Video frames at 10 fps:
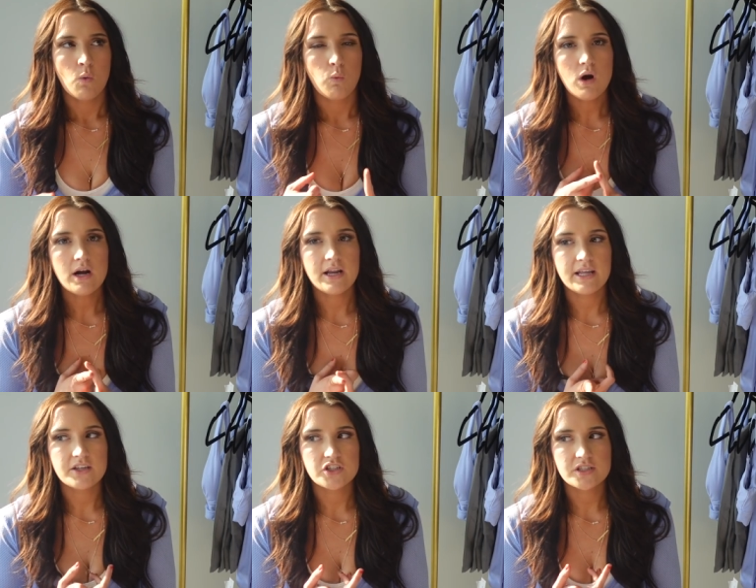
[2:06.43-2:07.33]
one,
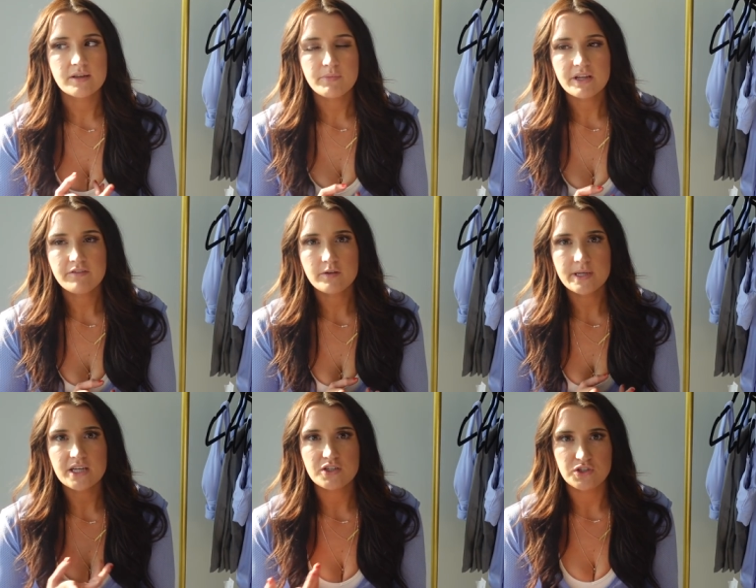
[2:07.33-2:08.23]
it's just something for
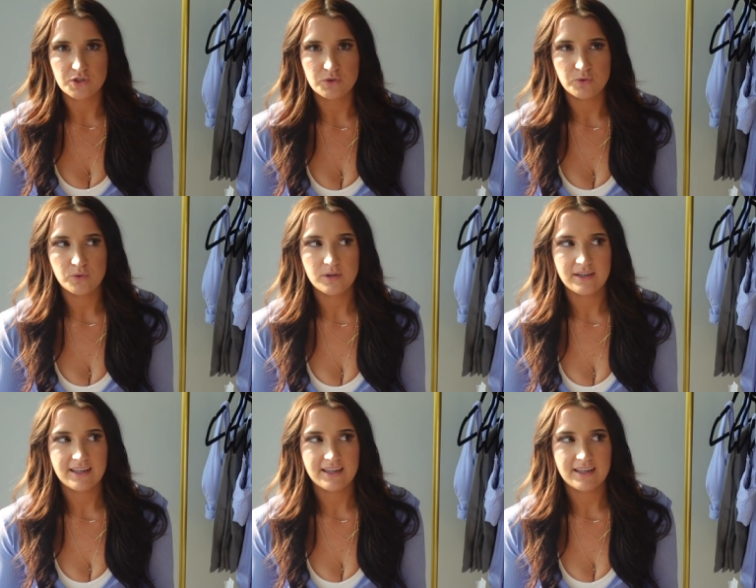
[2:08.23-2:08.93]
me to do.